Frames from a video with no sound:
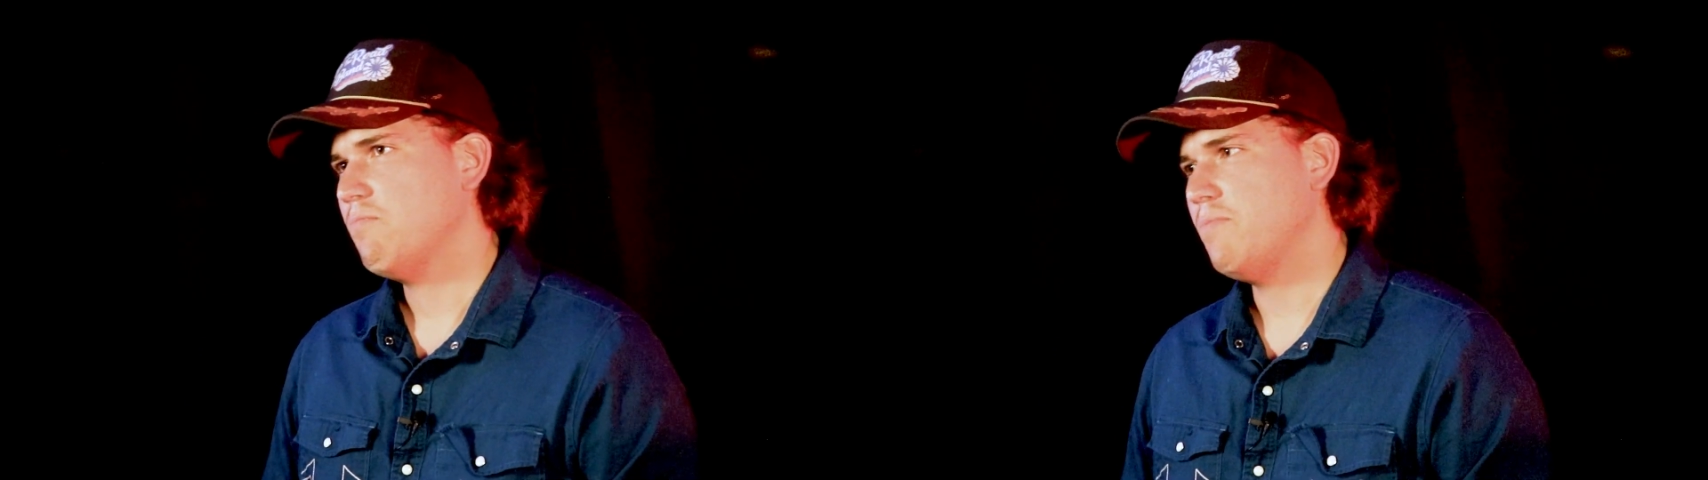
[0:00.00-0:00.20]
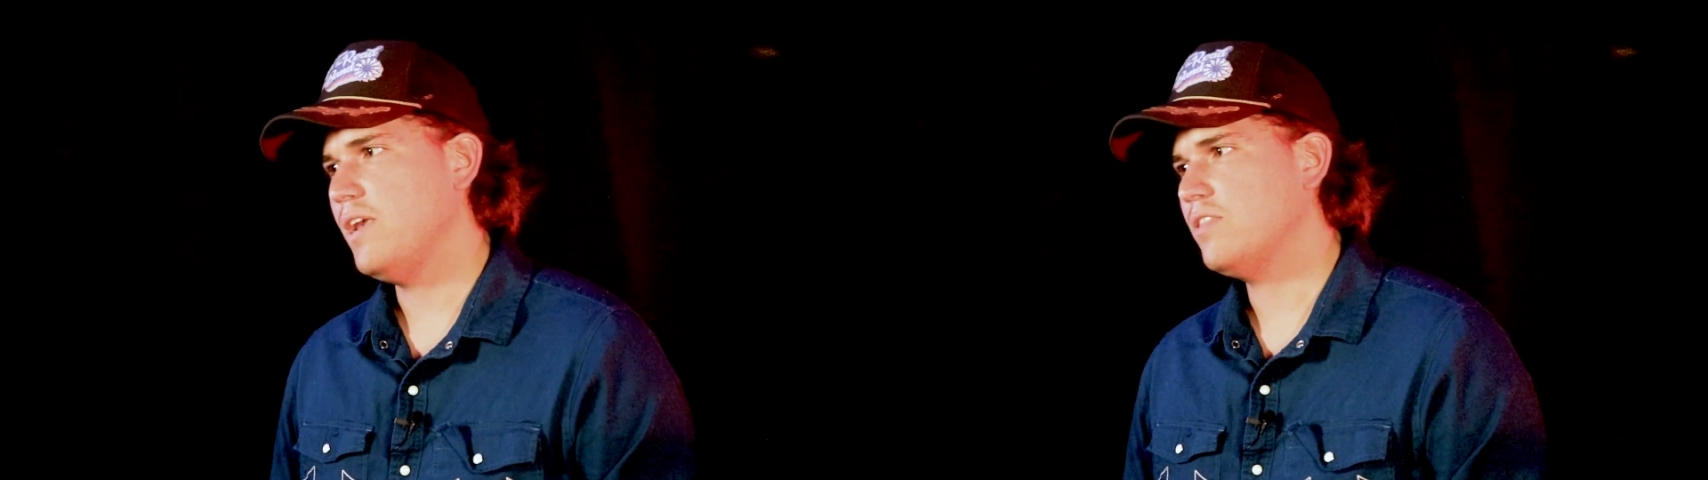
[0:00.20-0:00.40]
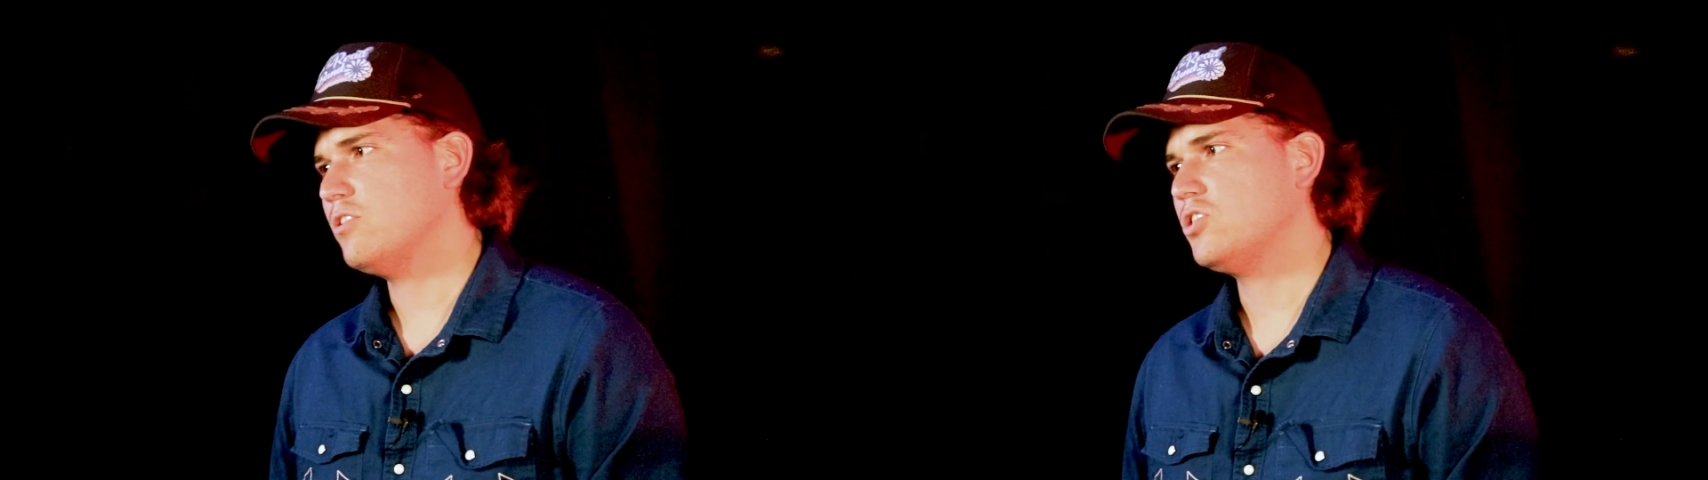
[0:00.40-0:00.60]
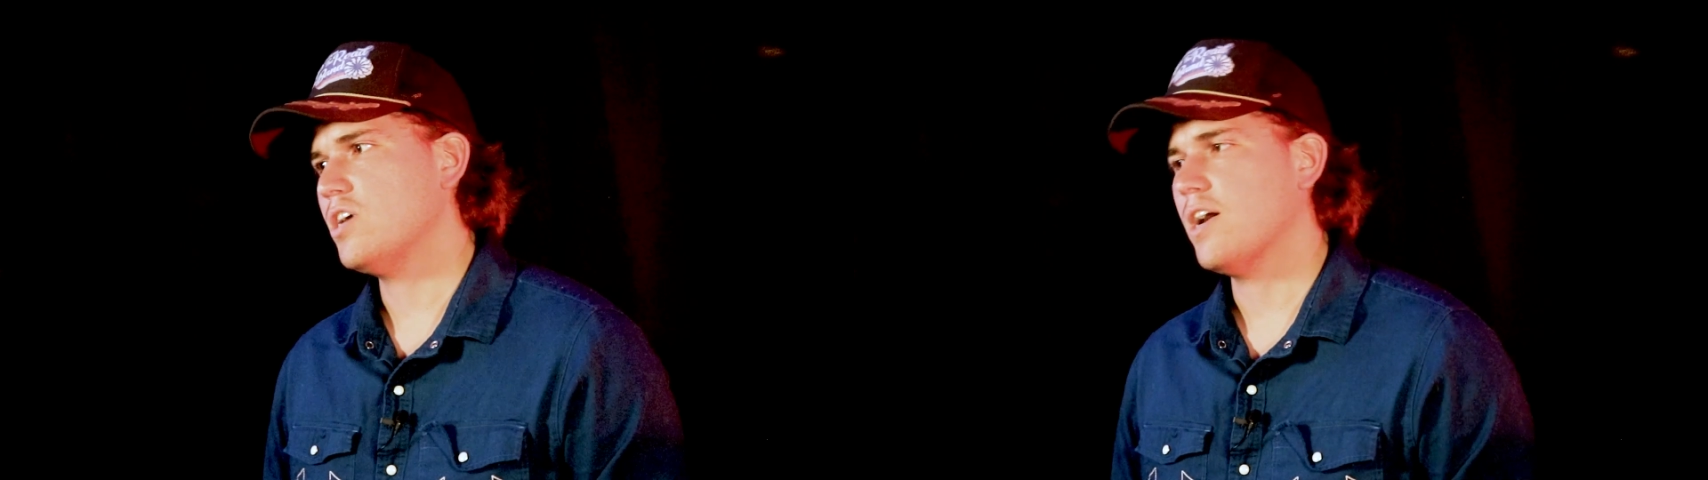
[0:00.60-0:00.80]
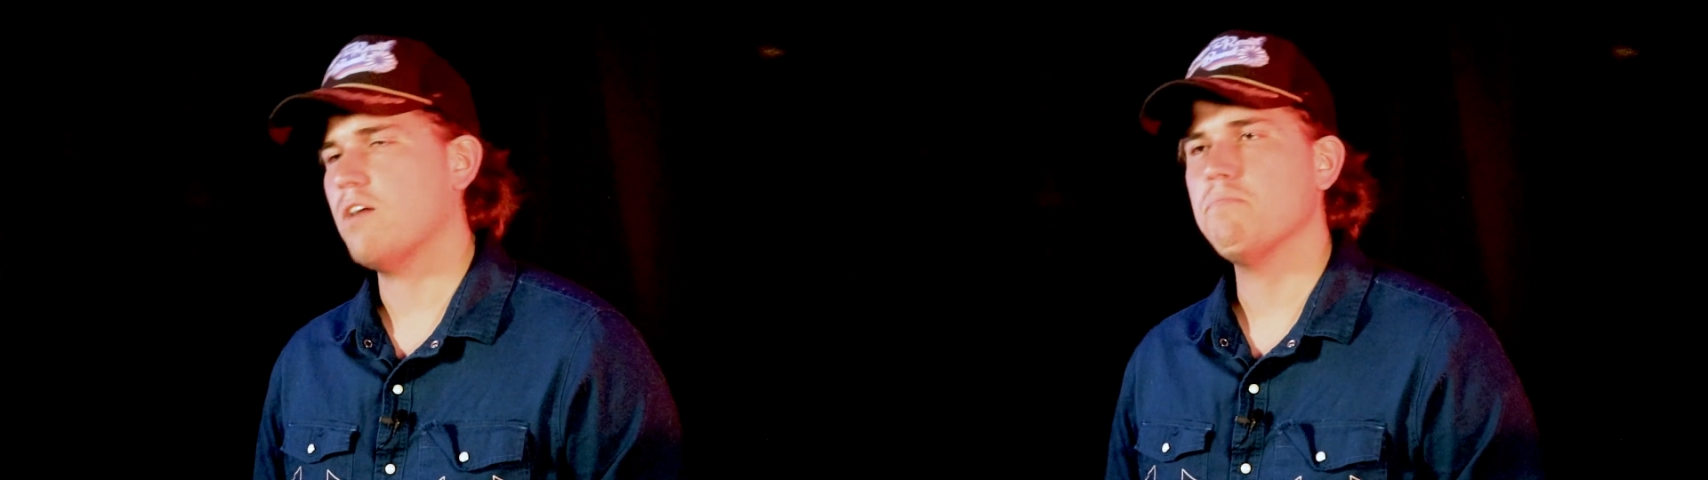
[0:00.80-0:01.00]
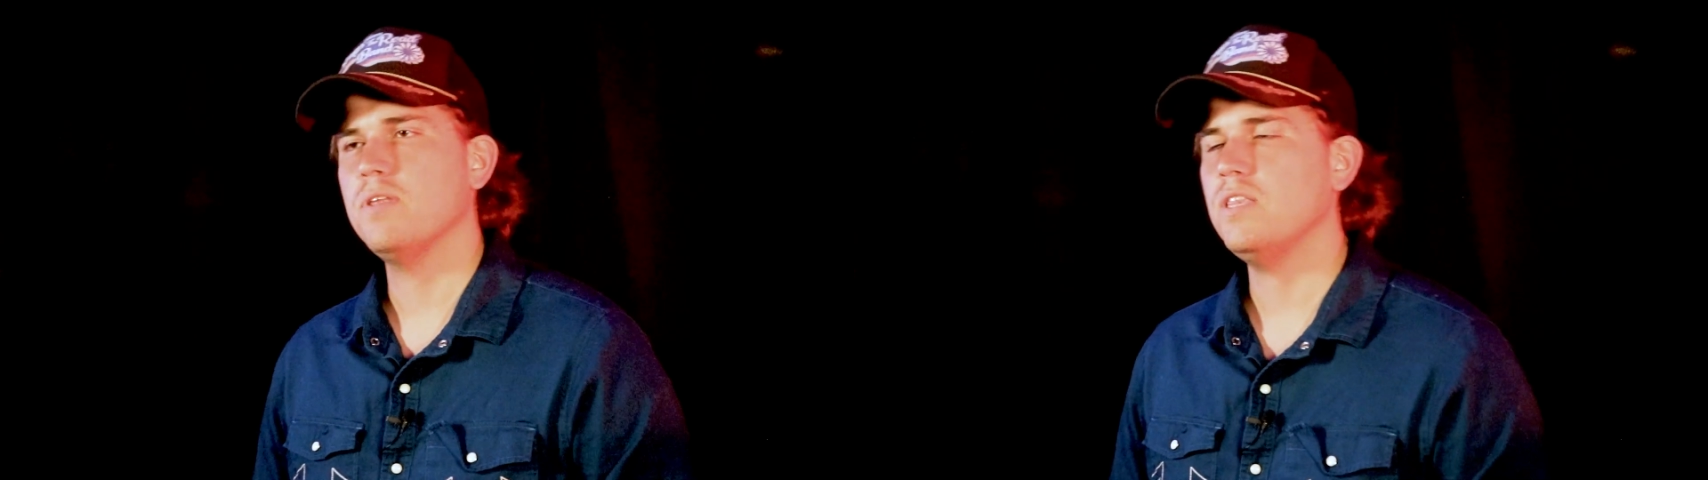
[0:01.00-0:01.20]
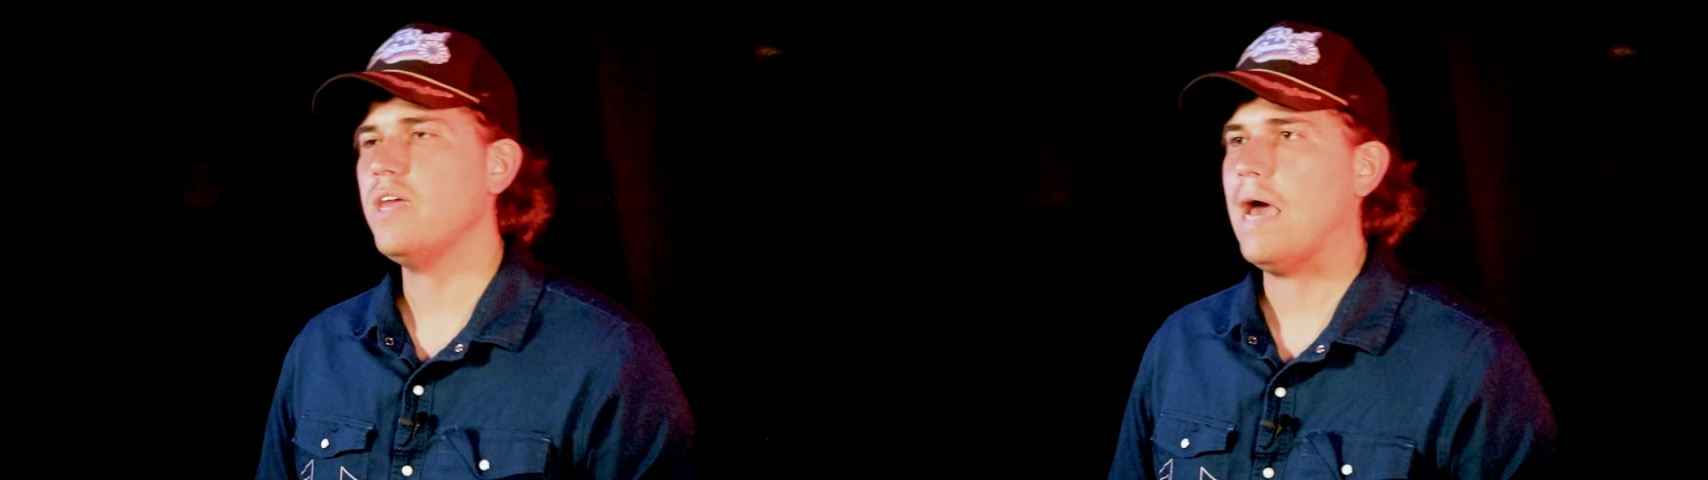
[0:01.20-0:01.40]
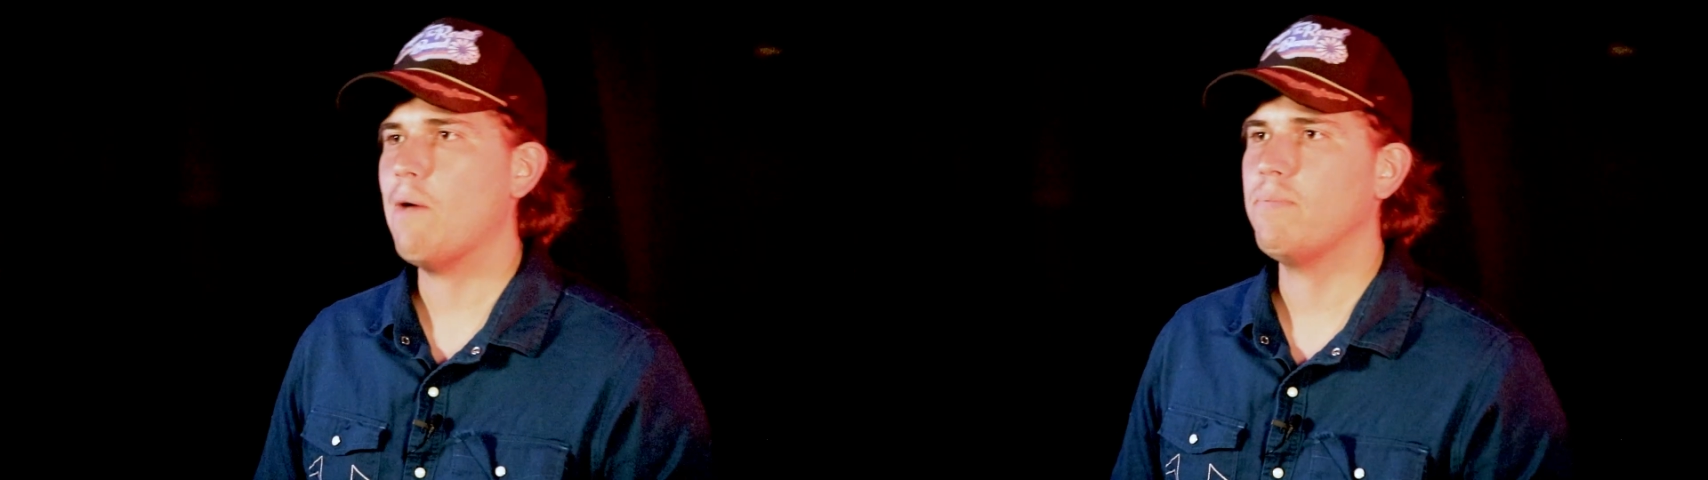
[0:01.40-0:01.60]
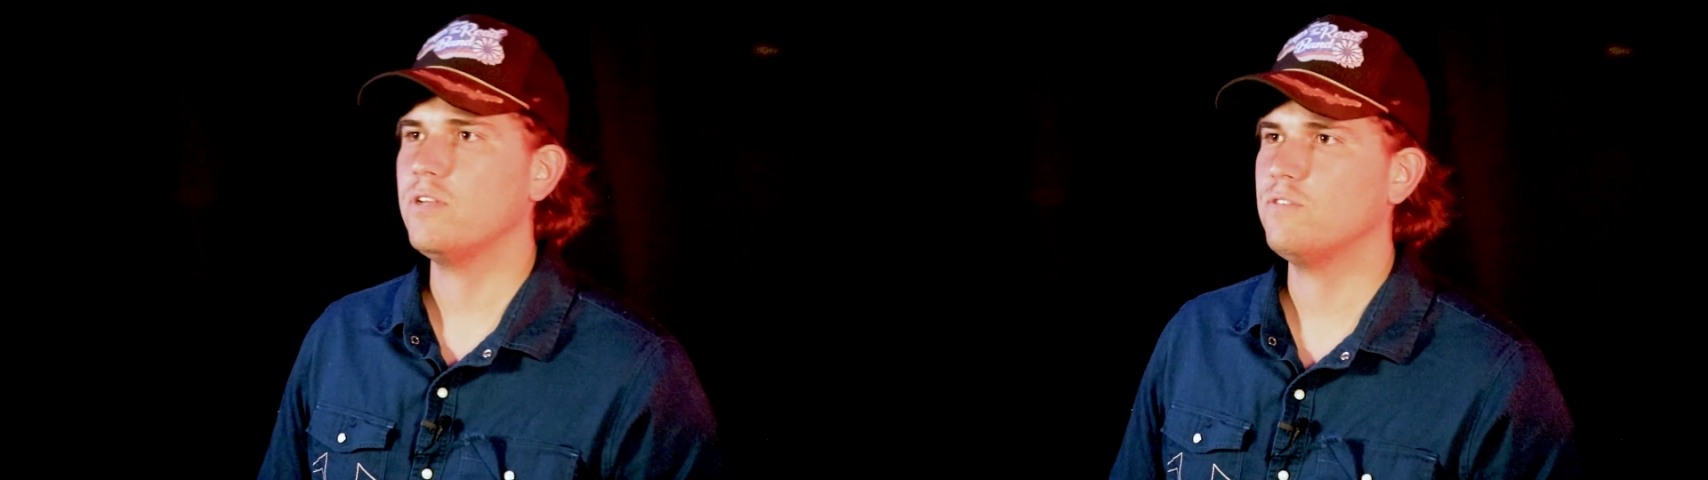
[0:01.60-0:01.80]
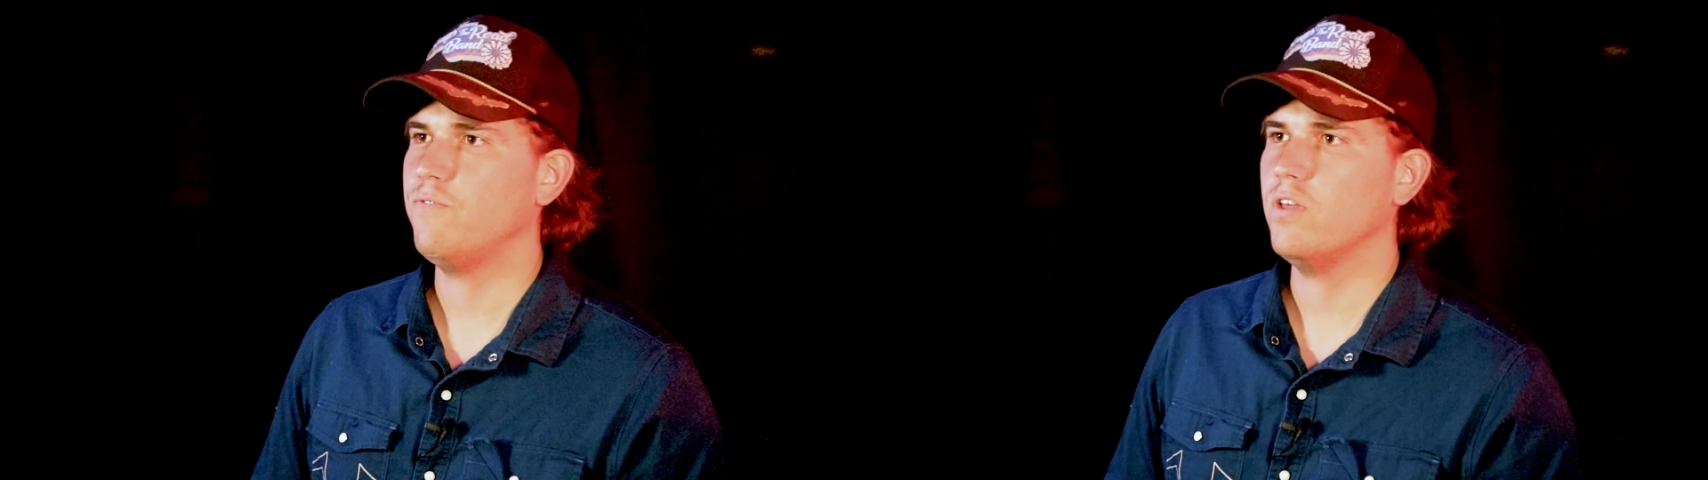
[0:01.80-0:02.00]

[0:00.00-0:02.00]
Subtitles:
Being there stuck, completely helpless,